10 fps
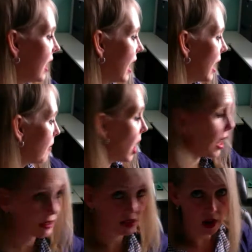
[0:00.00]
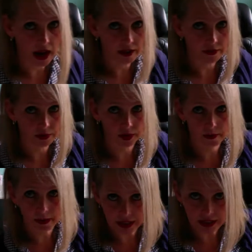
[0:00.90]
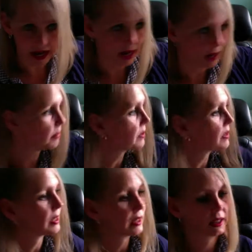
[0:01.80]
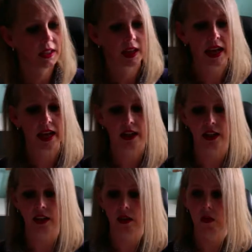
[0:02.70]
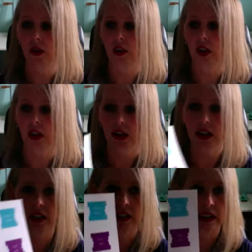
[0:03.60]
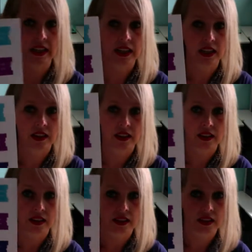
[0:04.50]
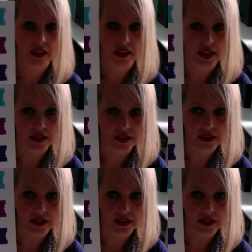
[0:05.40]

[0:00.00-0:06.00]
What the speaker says: I'm also offering mini tabs, and it will look like this.